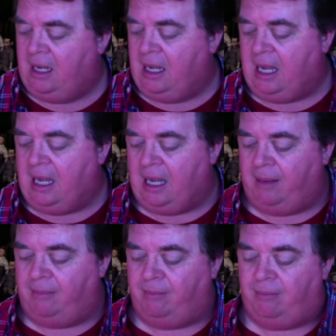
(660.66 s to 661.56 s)

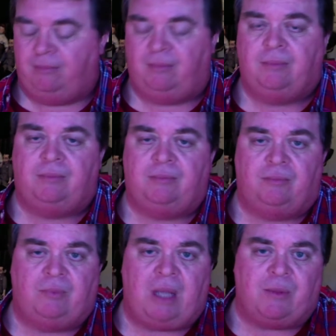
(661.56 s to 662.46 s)
um,
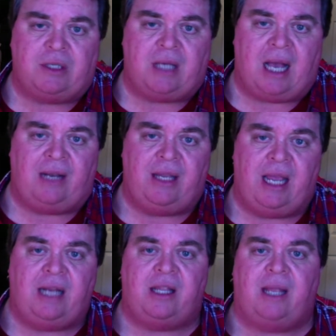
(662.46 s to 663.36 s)
that was kind of the
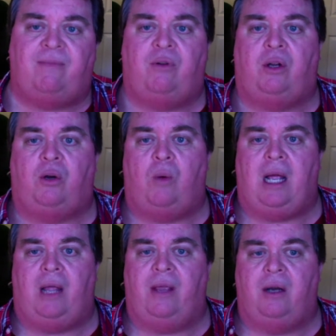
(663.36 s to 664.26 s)
end of them for a little
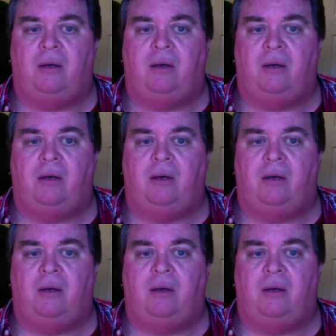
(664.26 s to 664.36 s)
while there.